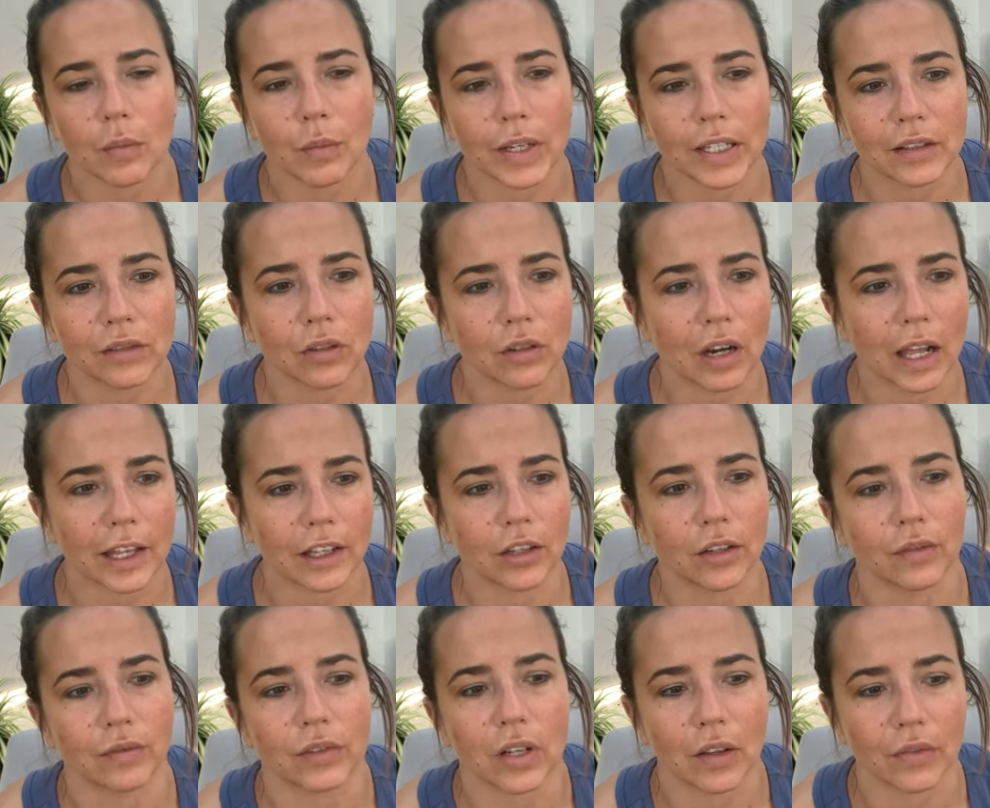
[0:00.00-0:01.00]
It's not like
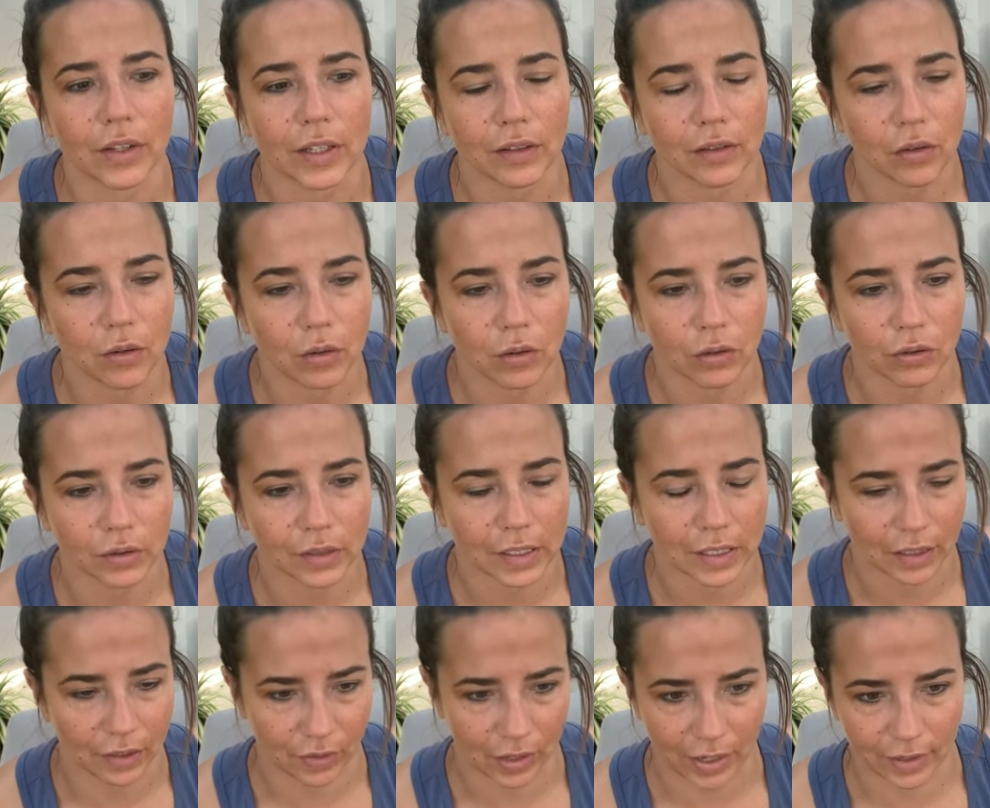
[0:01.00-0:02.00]
you've done this course and
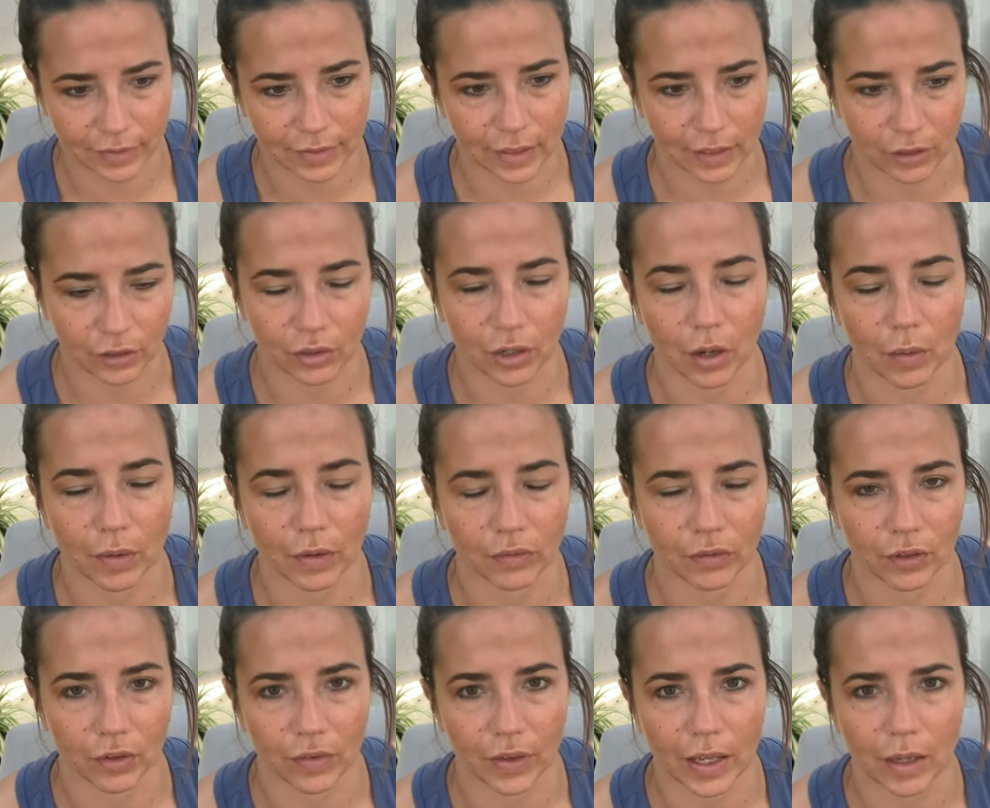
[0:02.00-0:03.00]
then that's it, you know
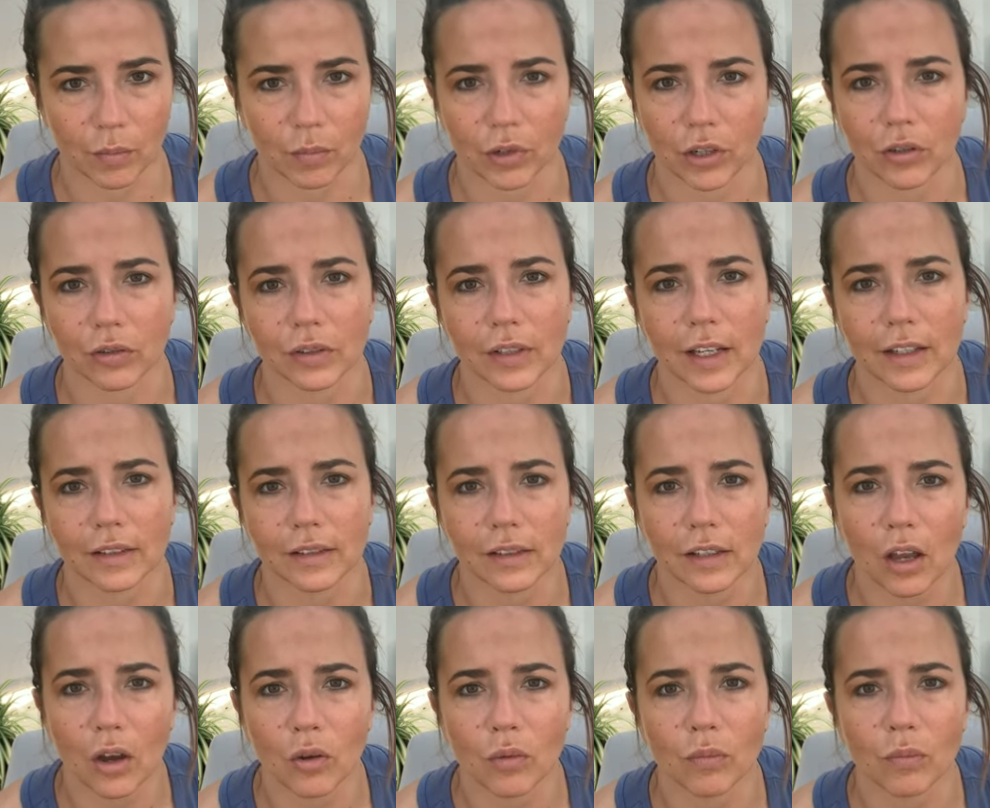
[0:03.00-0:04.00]
everything, because there's
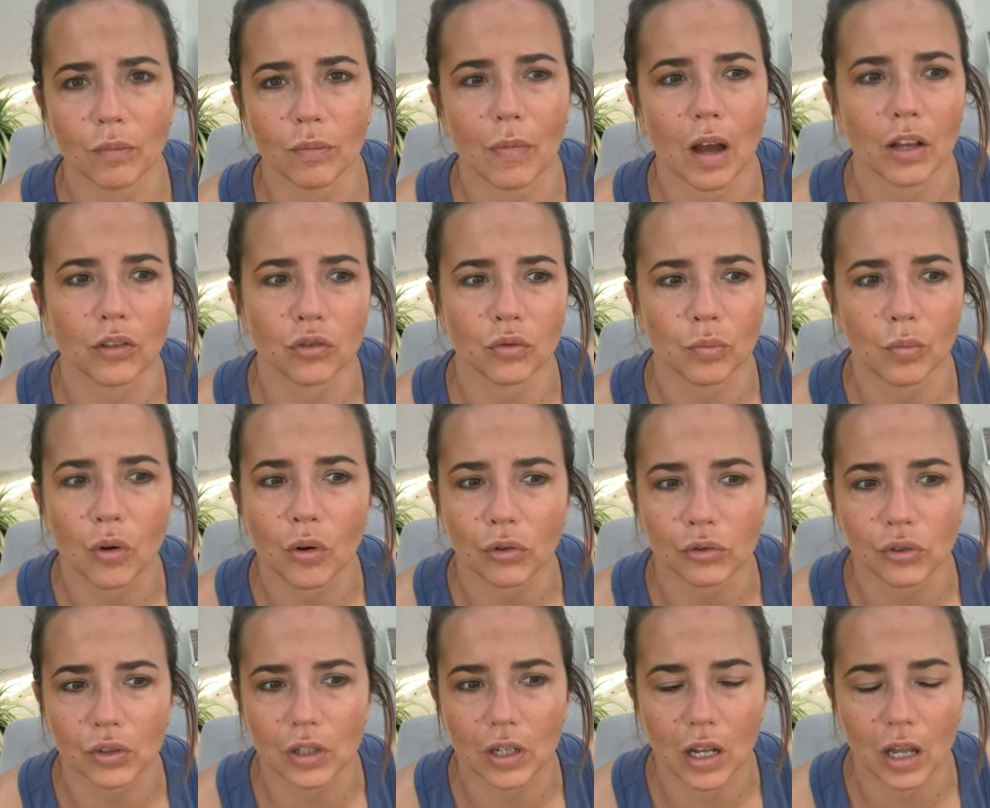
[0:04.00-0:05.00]
so much more
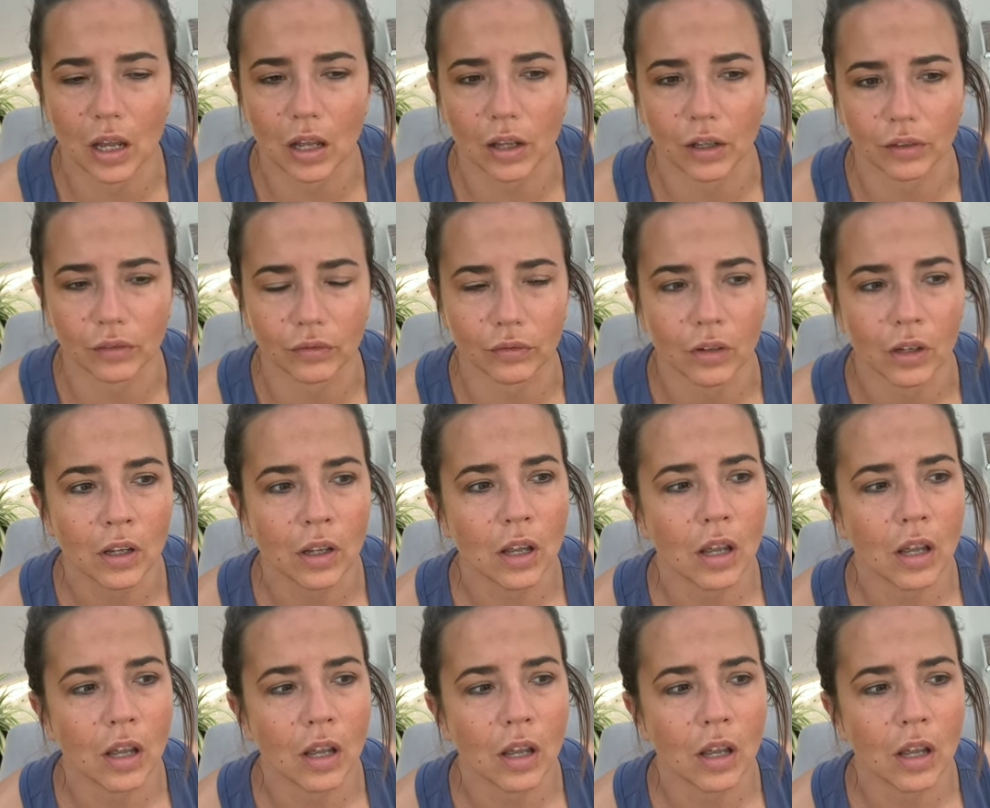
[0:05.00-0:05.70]
to learn